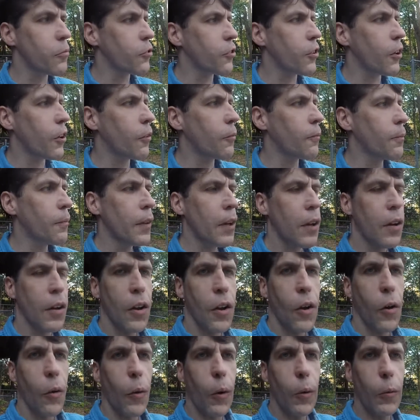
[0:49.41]
So
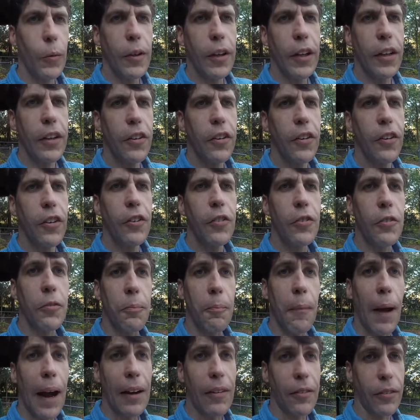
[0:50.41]
what we need to do is
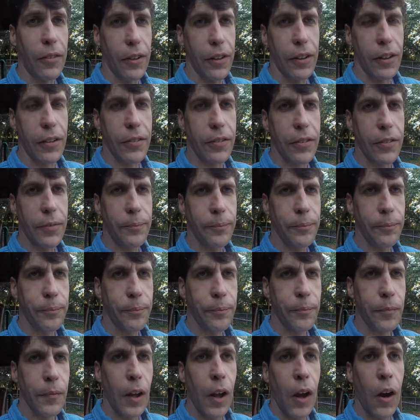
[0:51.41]
mount this,
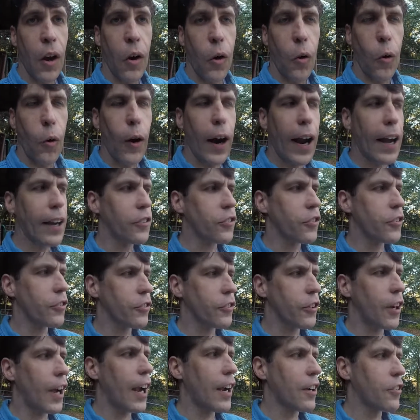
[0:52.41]
or
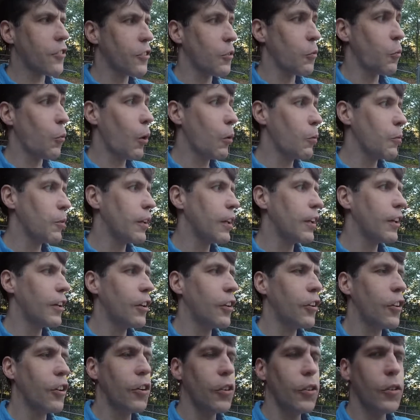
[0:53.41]
actually what we need
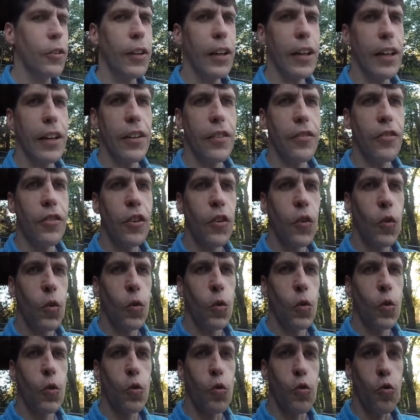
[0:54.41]
to do is
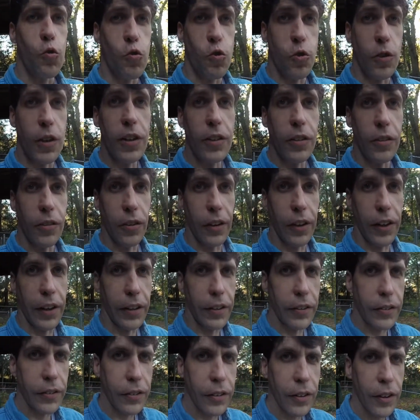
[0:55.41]
drill
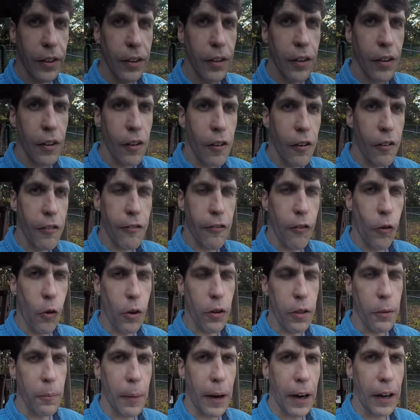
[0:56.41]
this
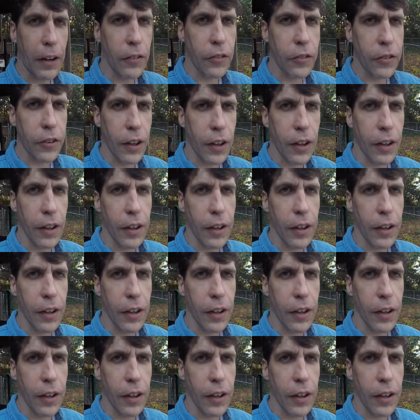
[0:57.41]
for the mounts,